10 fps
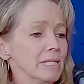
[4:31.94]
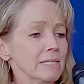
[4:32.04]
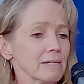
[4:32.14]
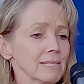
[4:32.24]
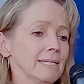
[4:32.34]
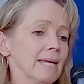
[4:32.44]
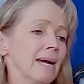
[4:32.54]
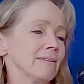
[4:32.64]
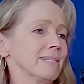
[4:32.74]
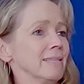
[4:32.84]
need to clean
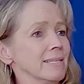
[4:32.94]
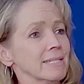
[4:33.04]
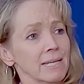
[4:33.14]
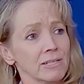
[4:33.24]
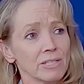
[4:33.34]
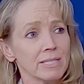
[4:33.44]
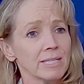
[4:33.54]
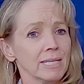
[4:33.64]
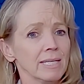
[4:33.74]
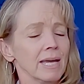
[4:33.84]
house in this
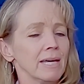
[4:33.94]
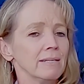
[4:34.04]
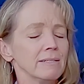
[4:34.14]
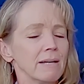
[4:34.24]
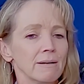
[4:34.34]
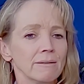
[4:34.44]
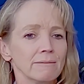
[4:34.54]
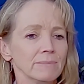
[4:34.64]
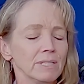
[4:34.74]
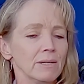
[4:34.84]
agency and,
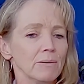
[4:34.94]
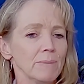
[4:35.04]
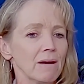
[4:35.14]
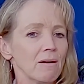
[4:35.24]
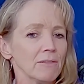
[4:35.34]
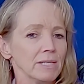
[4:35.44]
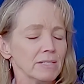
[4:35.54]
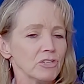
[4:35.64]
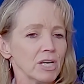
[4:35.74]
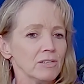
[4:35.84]
make all
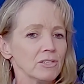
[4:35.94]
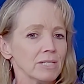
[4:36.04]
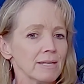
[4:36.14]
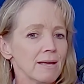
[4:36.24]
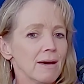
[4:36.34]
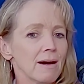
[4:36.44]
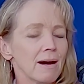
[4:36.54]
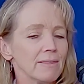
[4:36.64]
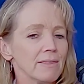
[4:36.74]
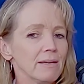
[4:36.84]
these changes,
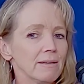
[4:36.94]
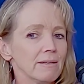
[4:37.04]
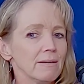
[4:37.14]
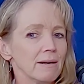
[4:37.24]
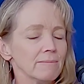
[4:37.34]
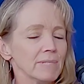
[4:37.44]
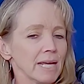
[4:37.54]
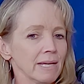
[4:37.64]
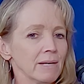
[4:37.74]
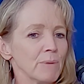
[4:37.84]
I think
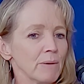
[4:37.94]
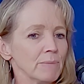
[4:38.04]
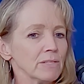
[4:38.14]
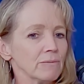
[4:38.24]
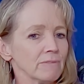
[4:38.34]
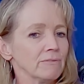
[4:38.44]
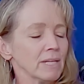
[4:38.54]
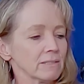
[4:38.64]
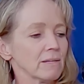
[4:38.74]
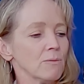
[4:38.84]
taking a moment to
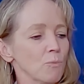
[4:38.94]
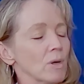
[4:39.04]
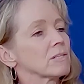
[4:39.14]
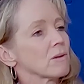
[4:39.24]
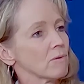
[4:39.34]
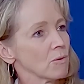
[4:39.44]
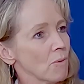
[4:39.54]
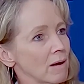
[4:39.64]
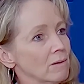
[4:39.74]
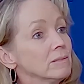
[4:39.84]
reflect on what's going
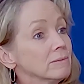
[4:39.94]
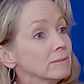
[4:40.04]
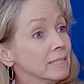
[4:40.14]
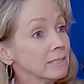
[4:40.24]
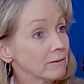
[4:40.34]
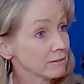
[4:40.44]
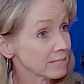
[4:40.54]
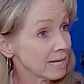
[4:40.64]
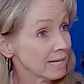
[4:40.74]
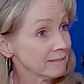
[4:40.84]
well in her
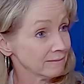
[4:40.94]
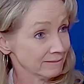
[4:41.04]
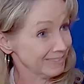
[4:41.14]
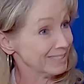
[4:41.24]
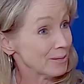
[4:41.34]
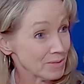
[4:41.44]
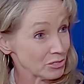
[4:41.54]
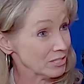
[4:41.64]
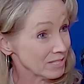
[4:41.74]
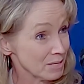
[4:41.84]
state, that
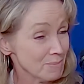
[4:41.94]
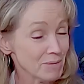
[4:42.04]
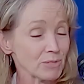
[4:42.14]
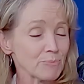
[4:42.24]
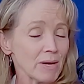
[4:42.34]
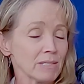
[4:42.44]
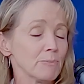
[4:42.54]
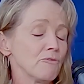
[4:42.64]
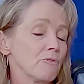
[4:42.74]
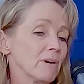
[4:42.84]
she's going to be
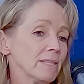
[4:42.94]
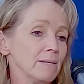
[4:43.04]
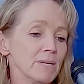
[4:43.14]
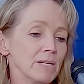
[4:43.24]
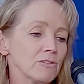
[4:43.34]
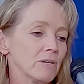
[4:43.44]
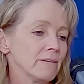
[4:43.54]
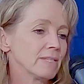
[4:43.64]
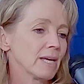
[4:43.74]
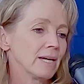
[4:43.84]
responsible for on the
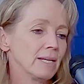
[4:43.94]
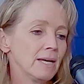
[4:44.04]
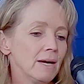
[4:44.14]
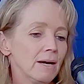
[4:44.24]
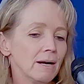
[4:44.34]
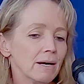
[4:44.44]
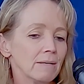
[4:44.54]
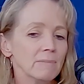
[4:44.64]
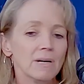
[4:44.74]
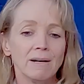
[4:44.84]
administrative side.
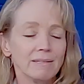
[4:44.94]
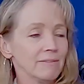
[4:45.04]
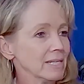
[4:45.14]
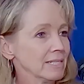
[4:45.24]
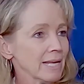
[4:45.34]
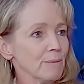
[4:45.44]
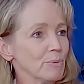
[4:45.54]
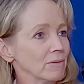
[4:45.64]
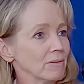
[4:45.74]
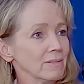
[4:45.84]
I'll give you an
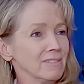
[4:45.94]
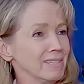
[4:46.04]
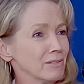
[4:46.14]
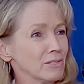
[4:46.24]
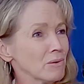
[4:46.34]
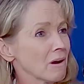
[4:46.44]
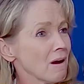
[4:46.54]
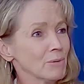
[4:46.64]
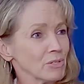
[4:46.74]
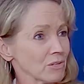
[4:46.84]
example. The Arizona
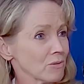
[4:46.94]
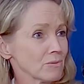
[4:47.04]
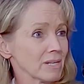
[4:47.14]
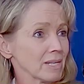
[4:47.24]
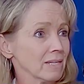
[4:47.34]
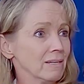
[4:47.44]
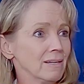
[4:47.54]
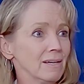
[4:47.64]
Commerce Authority,